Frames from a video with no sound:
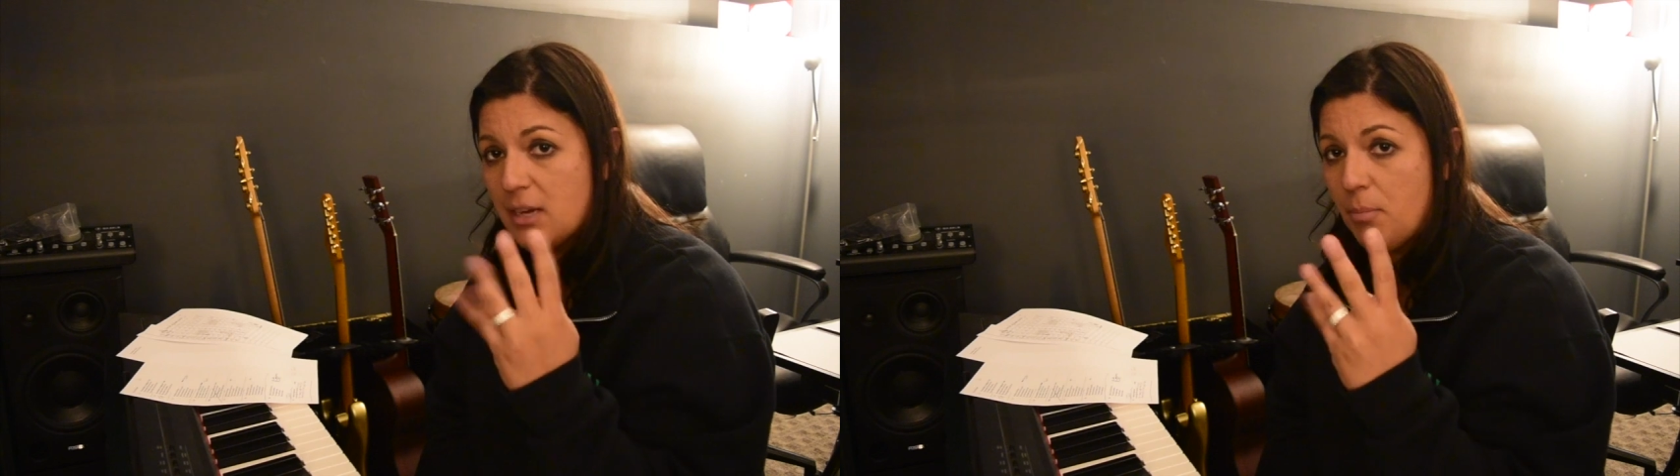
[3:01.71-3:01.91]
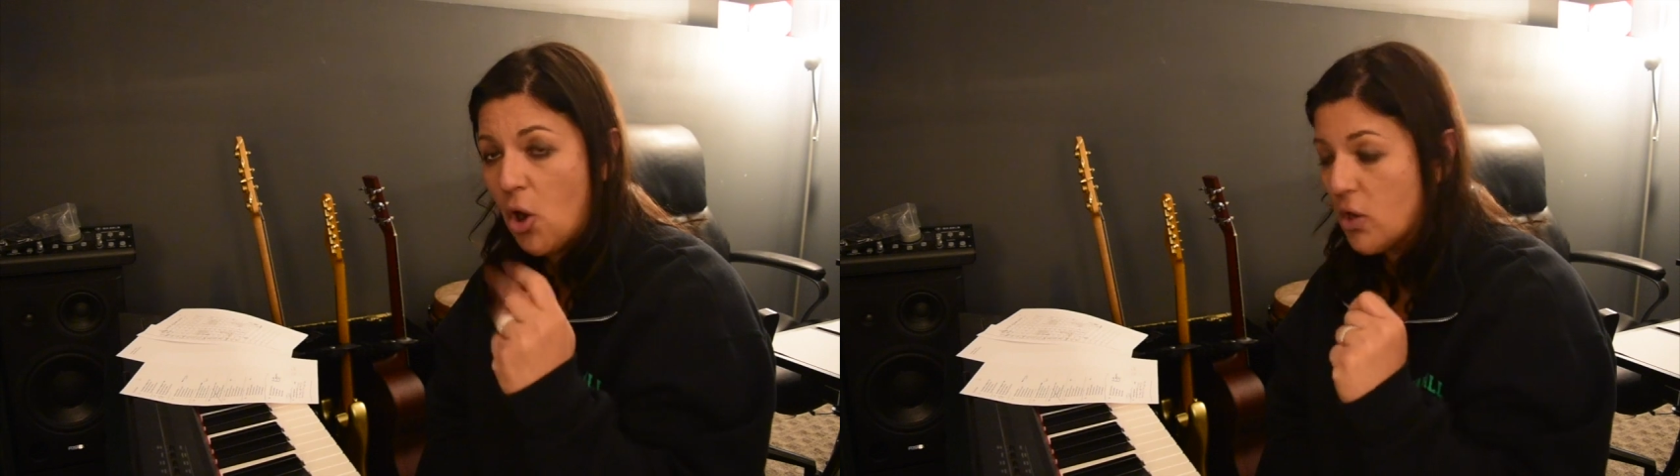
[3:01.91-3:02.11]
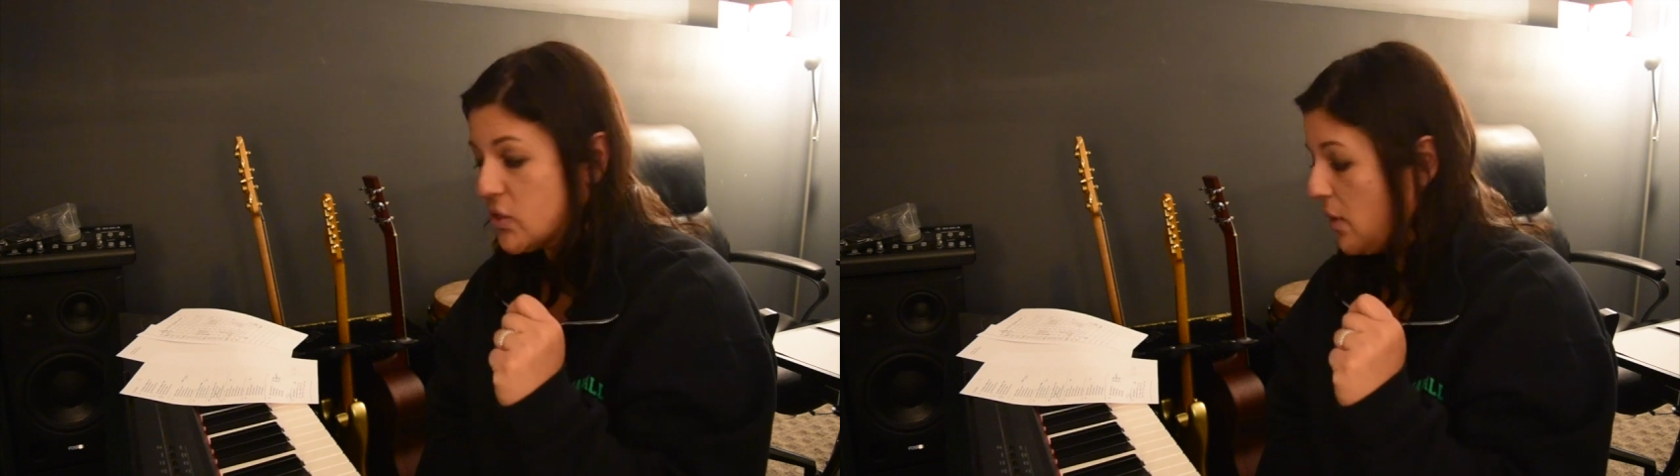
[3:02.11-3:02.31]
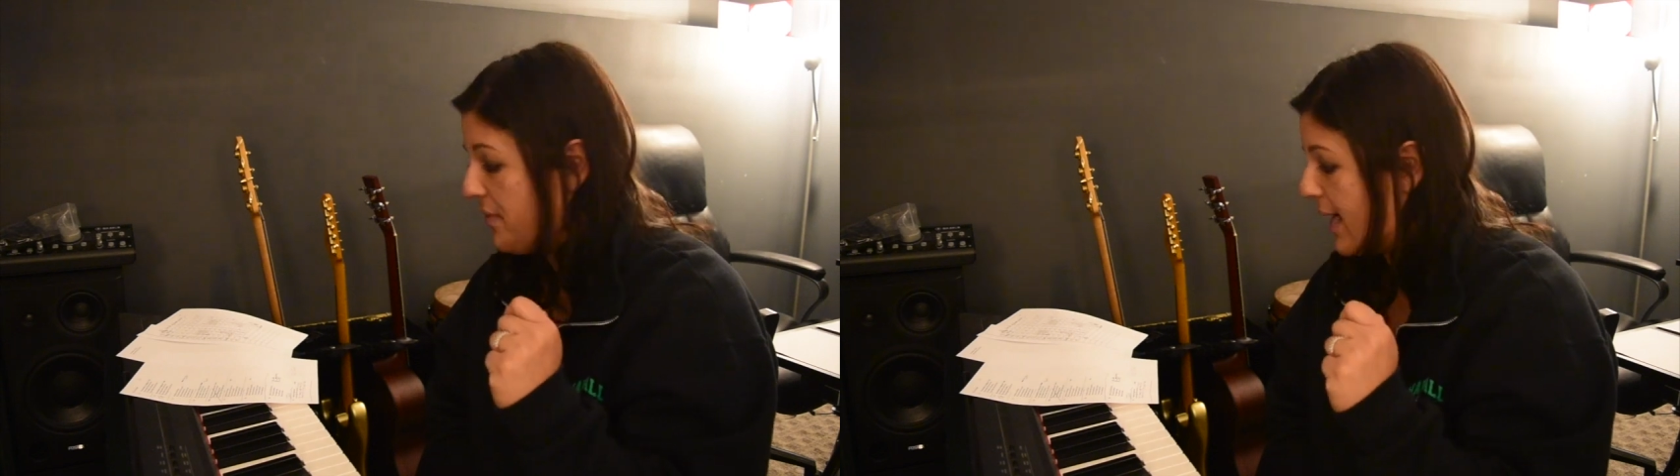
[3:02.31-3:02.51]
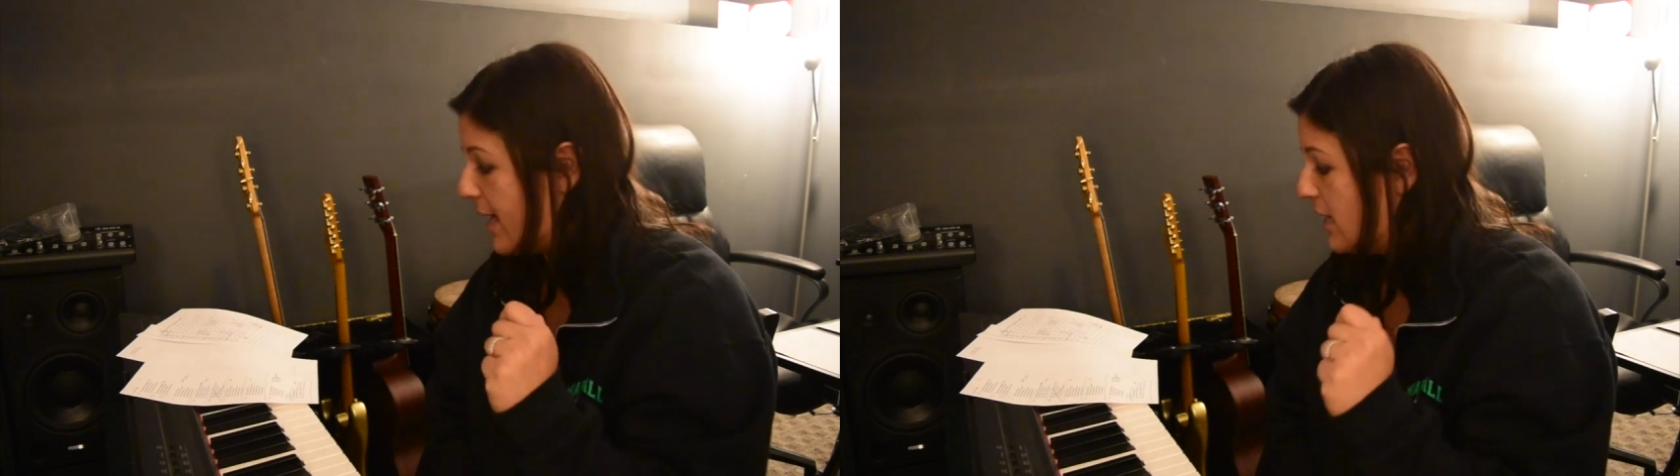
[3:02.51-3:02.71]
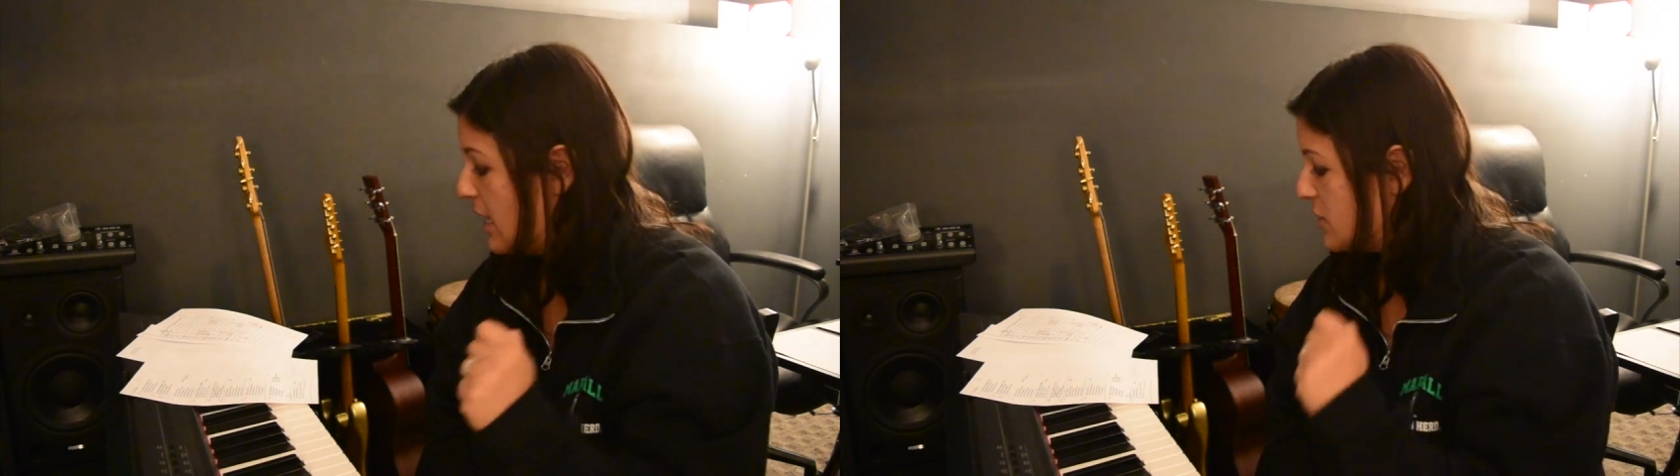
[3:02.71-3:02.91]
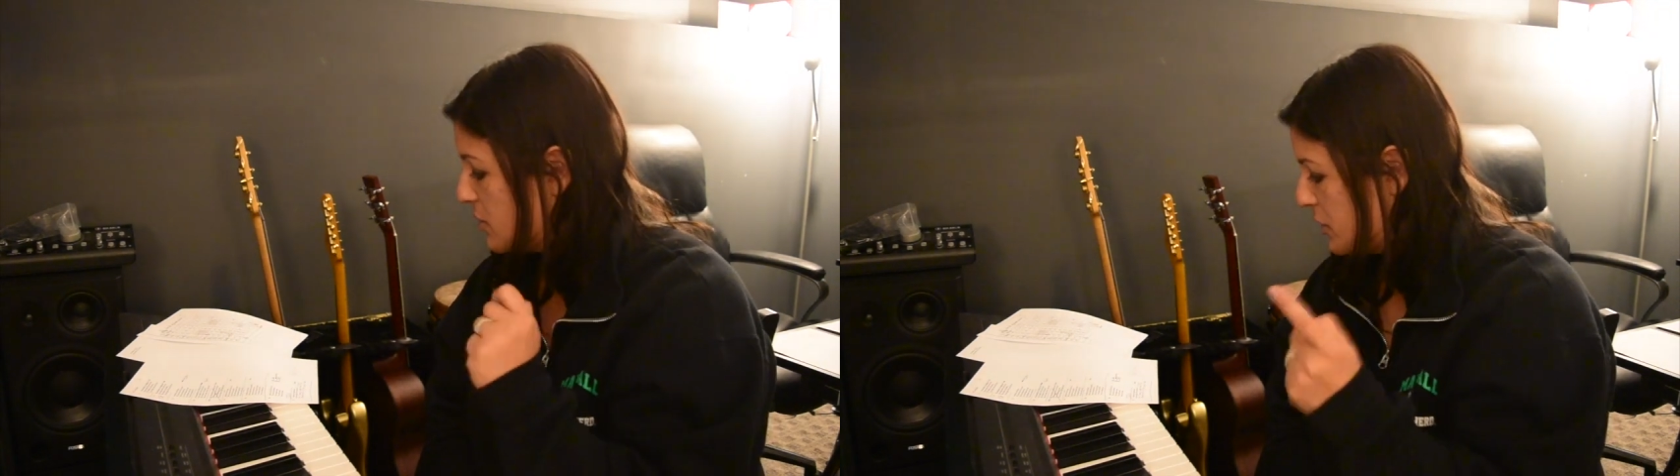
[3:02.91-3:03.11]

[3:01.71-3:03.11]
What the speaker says: into parts on that. So